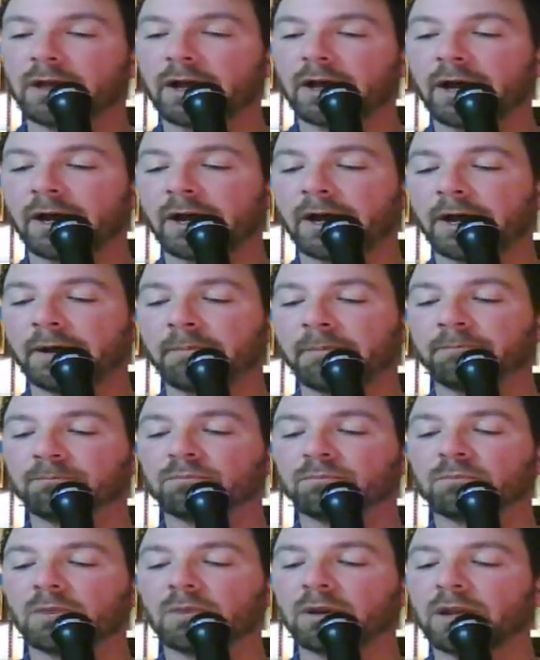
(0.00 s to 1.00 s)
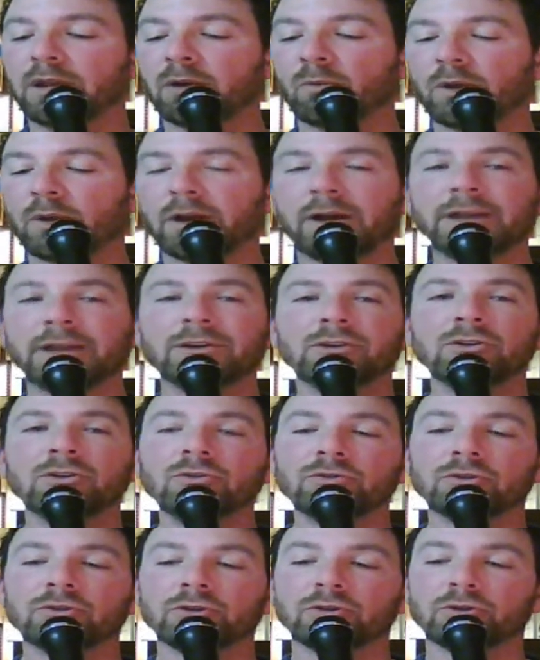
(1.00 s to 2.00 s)
But now what I
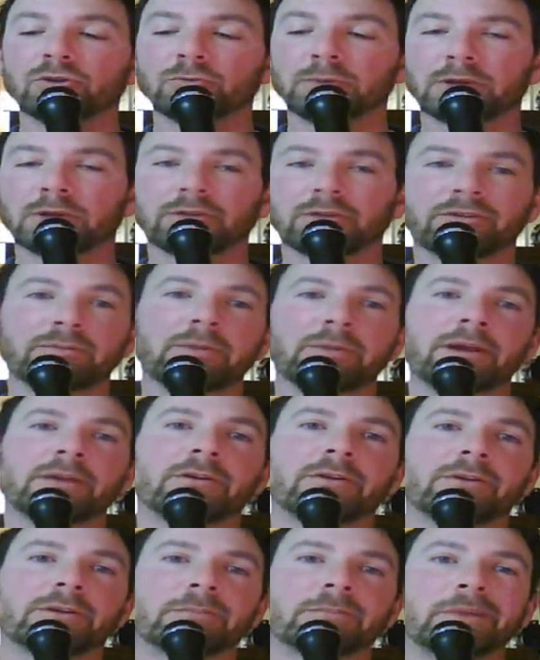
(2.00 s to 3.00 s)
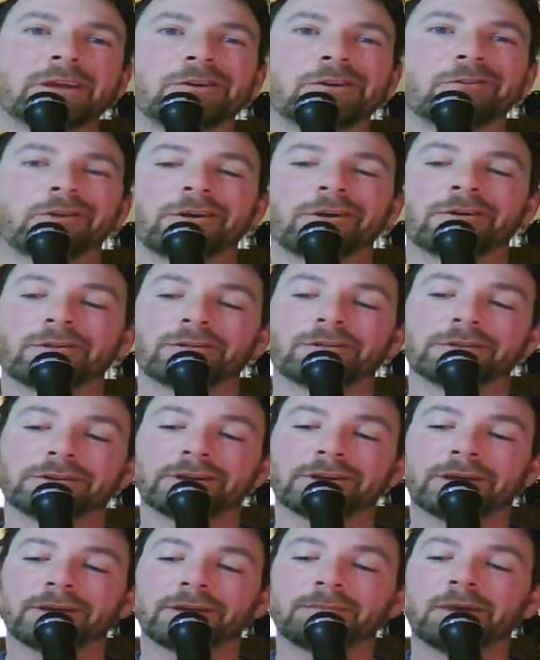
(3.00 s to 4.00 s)
do, because I'm out on the mail route all the
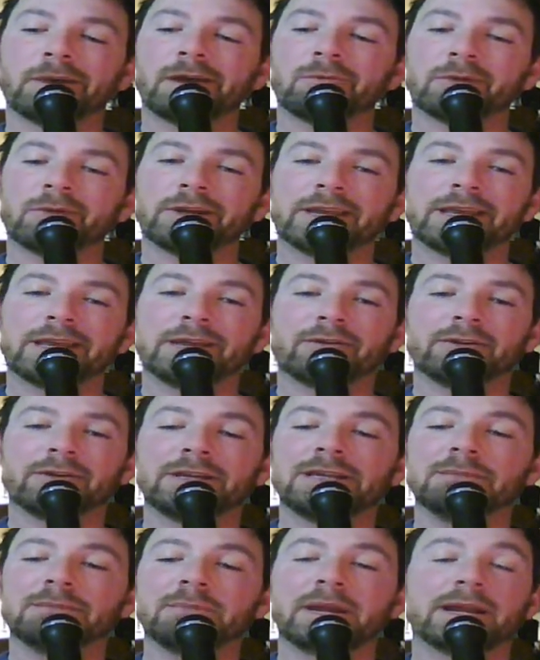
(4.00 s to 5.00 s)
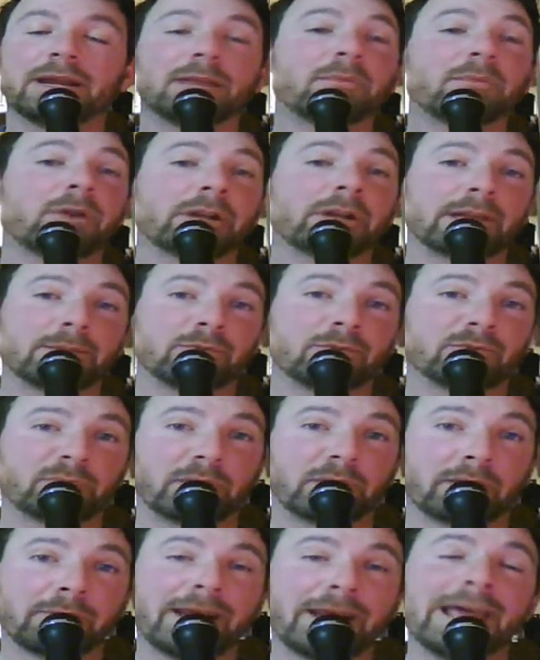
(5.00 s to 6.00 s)
time, I went ahead on eBay and I bought a couple
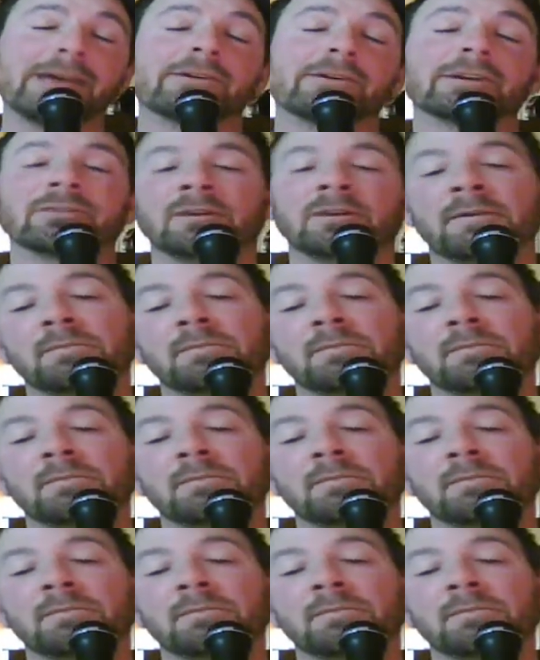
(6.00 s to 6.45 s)
spare batteries,